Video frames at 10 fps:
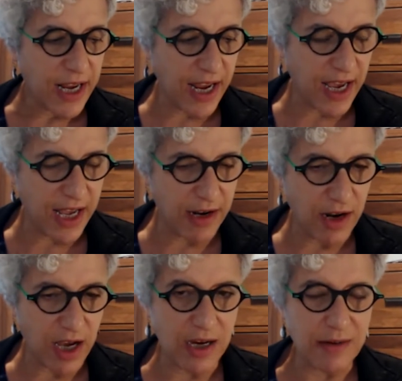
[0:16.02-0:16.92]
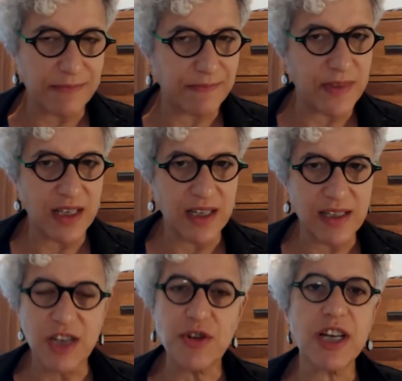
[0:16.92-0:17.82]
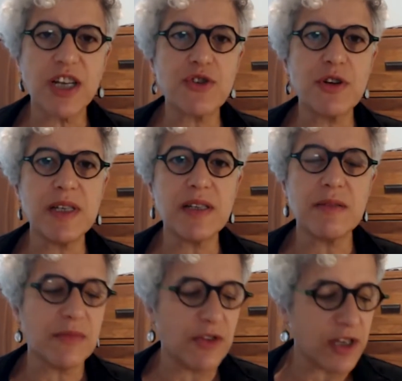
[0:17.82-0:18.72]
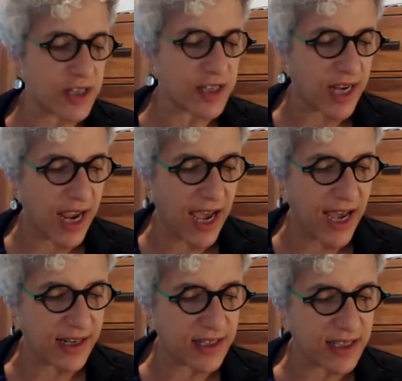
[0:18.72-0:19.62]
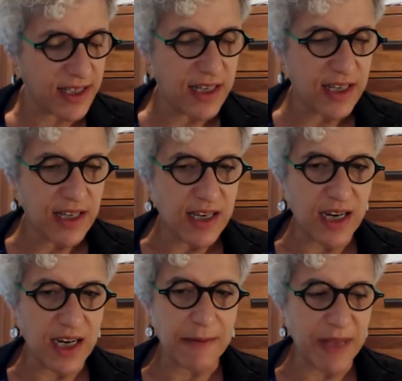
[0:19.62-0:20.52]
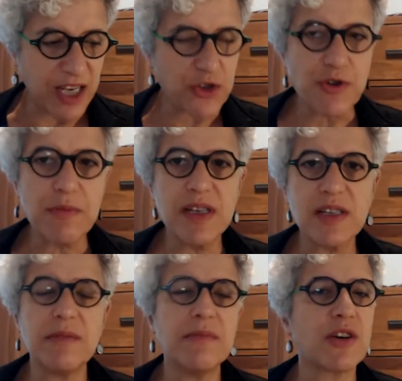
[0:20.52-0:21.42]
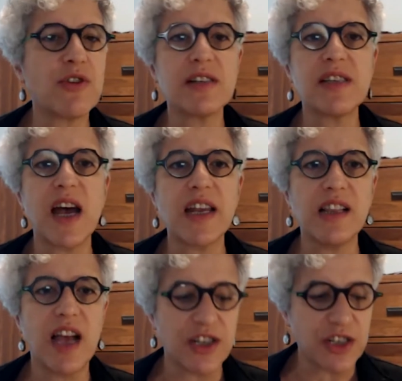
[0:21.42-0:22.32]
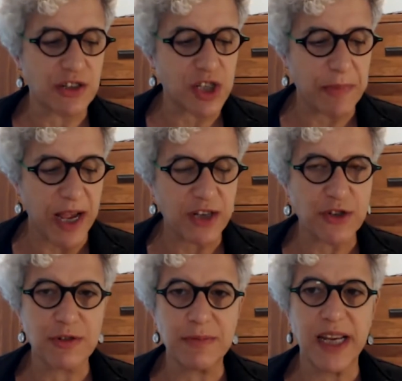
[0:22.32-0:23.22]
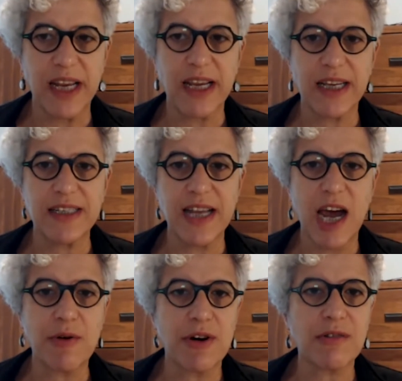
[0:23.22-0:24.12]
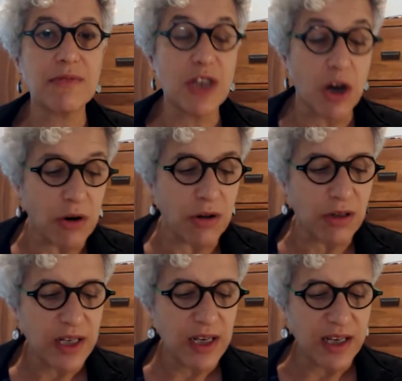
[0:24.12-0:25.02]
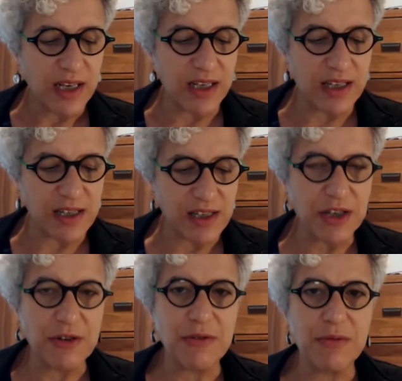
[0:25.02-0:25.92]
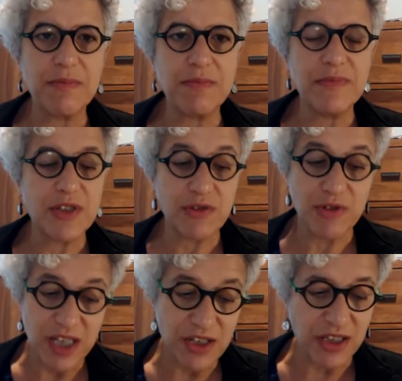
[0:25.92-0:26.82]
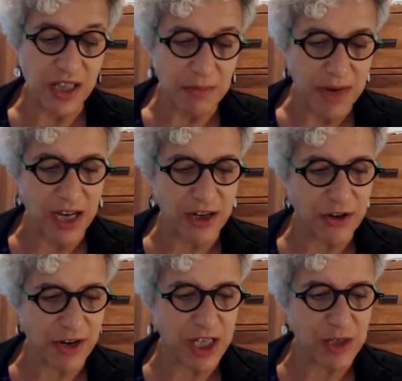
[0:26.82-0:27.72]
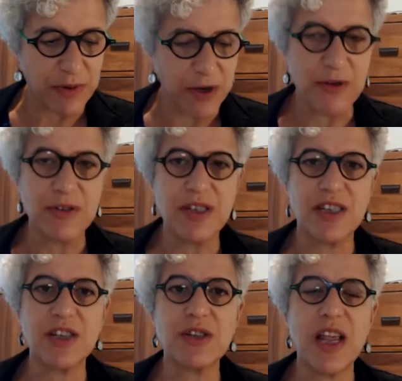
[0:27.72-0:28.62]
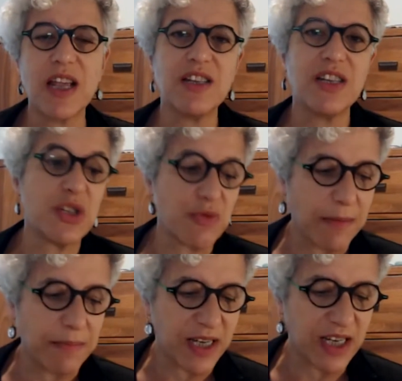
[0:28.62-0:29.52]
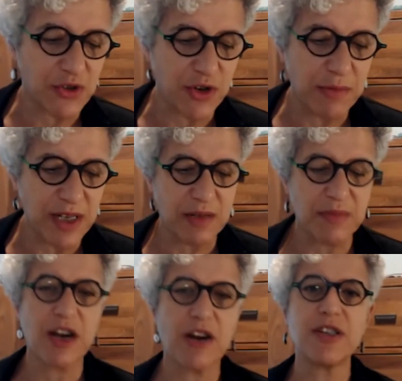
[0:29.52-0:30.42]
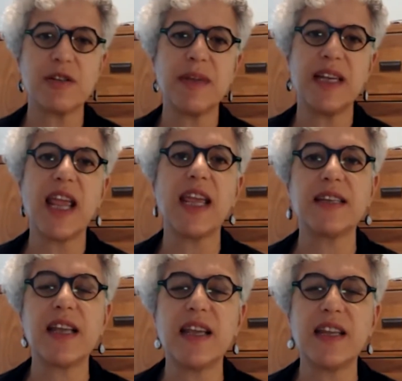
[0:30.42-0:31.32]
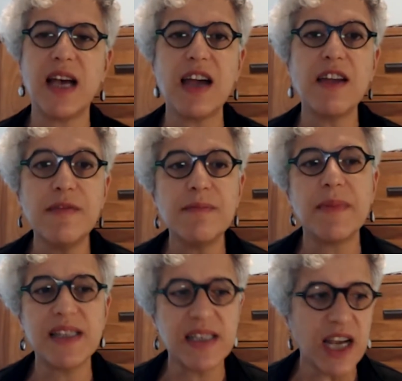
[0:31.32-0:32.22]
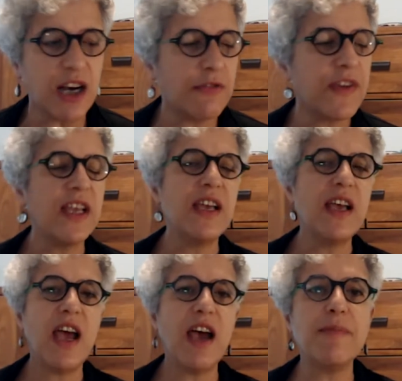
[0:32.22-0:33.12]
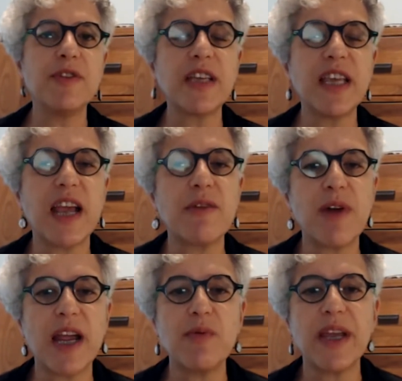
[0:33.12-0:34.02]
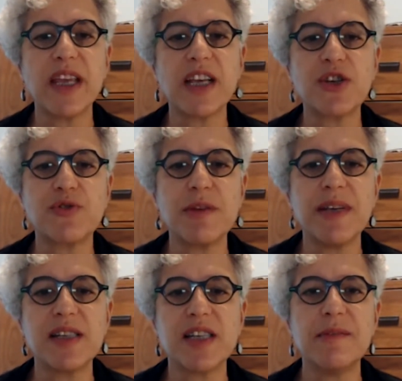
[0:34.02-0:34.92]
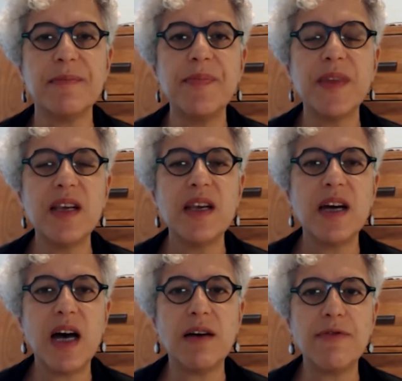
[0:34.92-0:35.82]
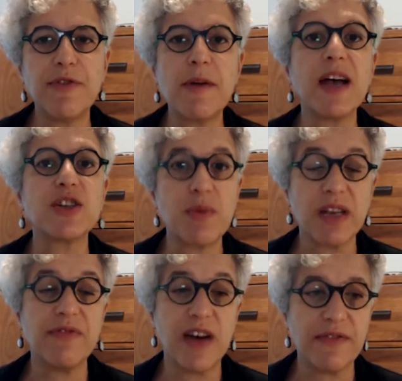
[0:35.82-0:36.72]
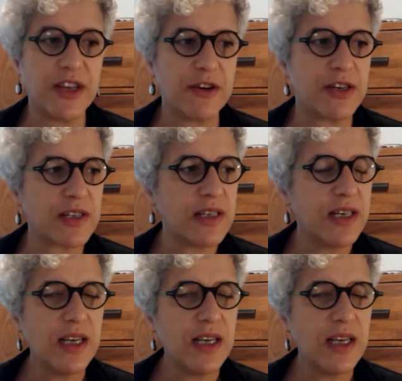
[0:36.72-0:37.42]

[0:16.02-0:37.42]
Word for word: And um, the Center on Extremism looks at um, extremism across the ideological spectrum. And our goal is to strategically monitor, expose, dis- and disrupt extremism, terrorism, and hate. And I myself have been looking at right wing extremism uh, for about 25 years.